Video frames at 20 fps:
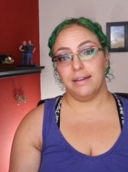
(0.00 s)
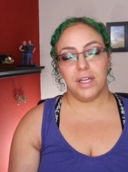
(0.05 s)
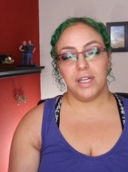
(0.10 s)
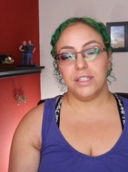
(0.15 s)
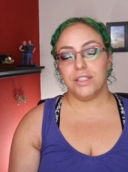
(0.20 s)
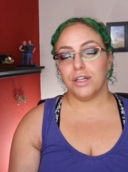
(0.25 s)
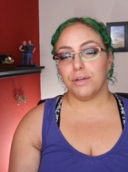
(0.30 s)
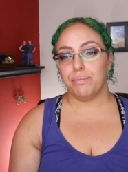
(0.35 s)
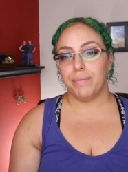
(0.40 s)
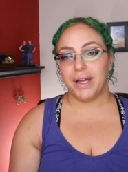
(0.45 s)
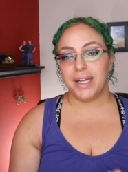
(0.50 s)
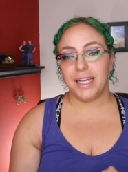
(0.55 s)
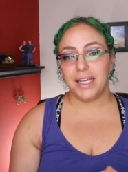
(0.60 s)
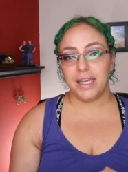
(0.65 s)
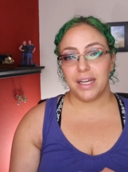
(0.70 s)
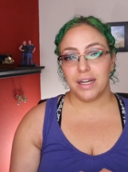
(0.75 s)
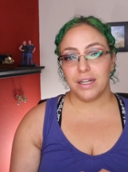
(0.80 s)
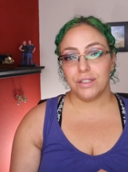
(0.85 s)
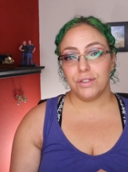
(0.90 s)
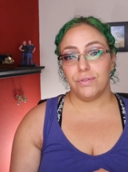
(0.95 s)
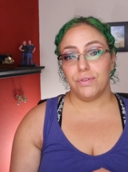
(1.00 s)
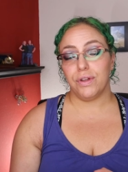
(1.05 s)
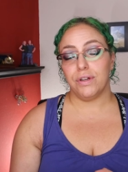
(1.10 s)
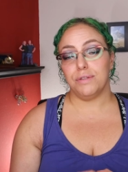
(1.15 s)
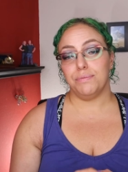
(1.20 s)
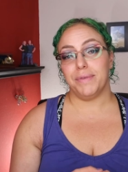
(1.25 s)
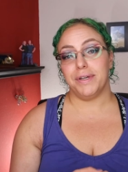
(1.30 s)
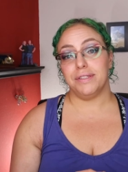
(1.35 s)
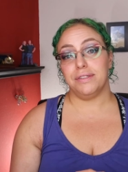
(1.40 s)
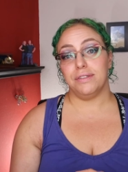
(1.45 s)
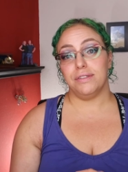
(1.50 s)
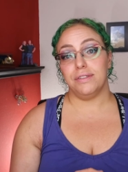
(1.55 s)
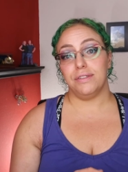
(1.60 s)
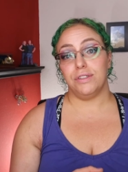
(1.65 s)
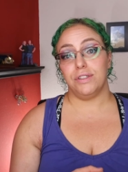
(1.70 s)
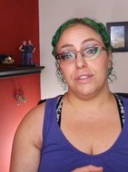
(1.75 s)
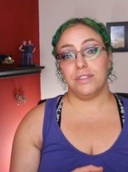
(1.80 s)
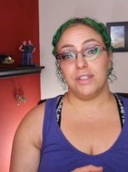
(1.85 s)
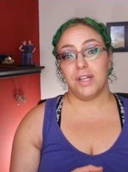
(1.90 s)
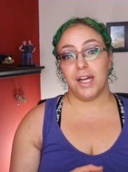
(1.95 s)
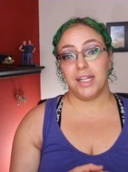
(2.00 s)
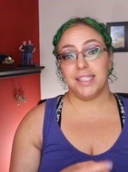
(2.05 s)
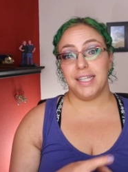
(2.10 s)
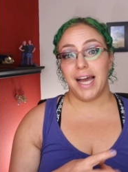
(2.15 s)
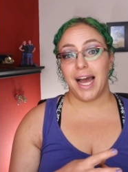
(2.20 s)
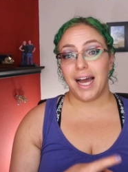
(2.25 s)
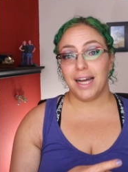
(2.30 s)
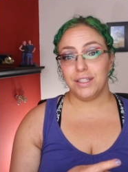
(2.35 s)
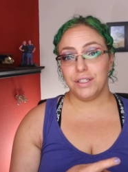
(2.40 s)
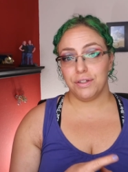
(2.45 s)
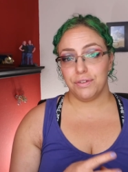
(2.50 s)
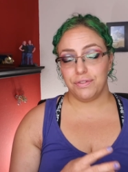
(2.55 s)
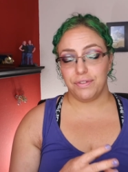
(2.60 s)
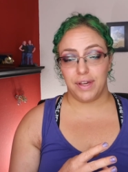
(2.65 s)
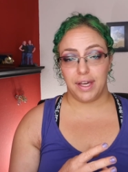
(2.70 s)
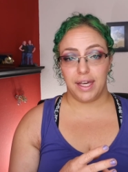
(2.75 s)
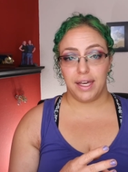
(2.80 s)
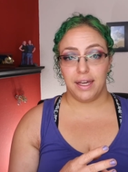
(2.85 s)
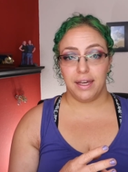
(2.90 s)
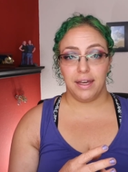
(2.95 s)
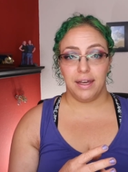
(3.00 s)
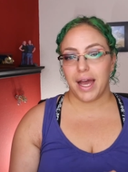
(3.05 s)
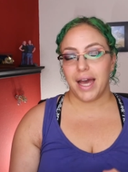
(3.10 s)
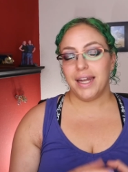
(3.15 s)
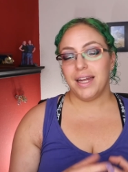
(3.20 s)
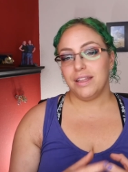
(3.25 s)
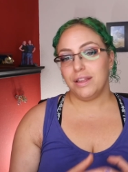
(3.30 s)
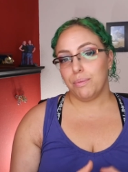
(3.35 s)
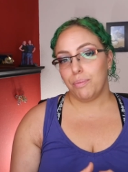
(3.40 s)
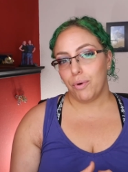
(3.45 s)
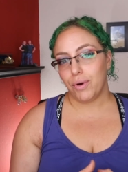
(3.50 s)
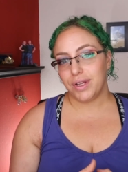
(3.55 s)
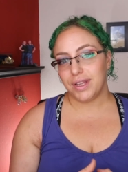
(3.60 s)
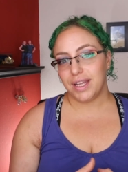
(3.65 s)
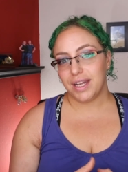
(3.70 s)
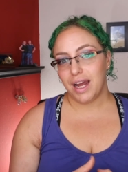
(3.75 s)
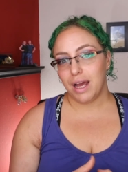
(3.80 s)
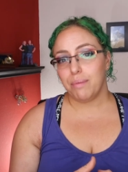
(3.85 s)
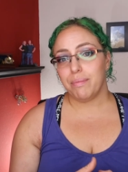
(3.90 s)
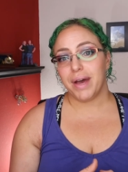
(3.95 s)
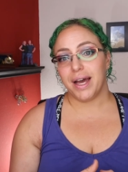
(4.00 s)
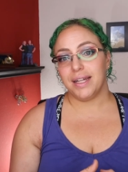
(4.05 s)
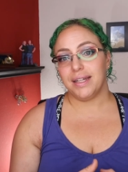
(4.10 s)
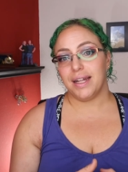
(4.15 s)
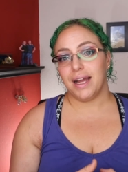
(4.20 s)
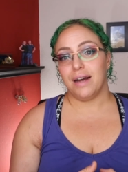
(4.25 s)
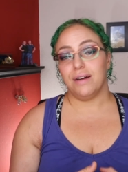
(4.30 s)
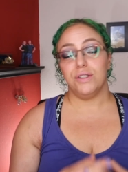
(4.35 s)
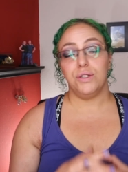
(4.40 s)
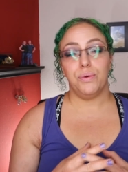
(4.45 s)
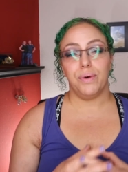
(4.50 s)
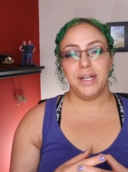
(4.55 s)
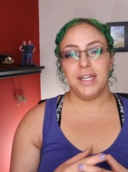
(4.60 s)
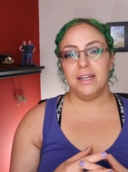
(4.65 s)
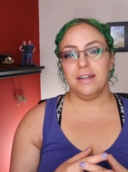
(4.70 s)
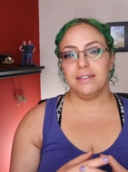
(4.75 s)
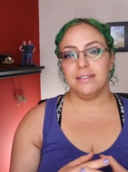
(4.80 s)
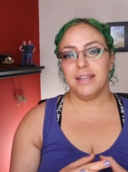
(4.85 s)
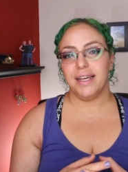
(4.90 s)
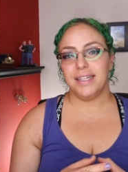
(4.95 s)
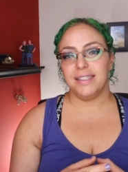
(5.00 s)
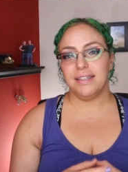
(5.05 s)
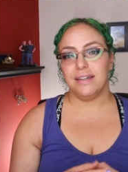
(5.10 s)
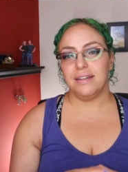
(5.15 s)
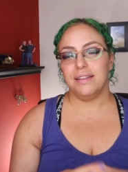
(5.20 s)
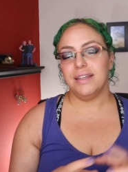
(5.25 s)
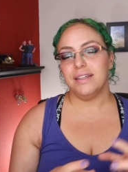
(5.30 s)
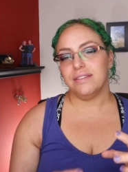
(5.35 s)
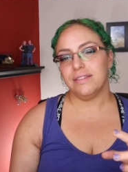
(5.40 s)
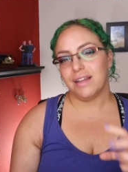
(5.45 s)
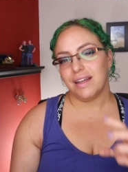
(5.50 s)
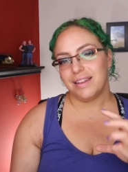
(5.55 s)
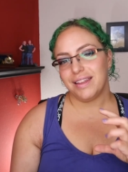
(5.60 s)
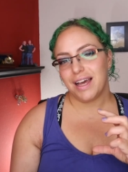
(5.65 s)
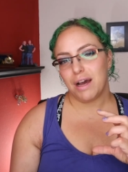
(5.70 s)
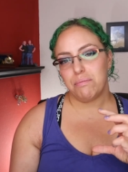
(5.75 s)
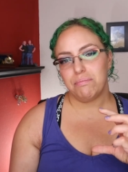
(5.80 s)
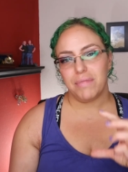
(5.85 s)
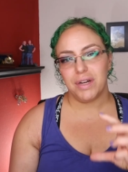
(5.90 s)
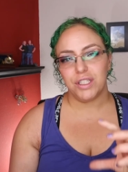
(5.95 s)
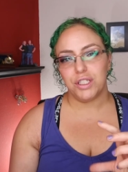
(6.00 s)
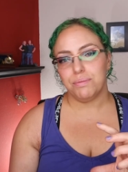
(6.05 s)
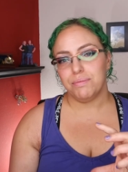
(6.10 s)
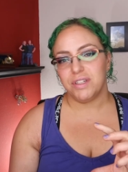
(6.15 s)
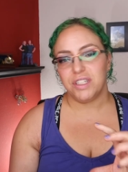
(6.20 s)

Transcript: It took many years for those muscles to start to atrophy, and at the point that I'm at now, 20 years later, there's not that much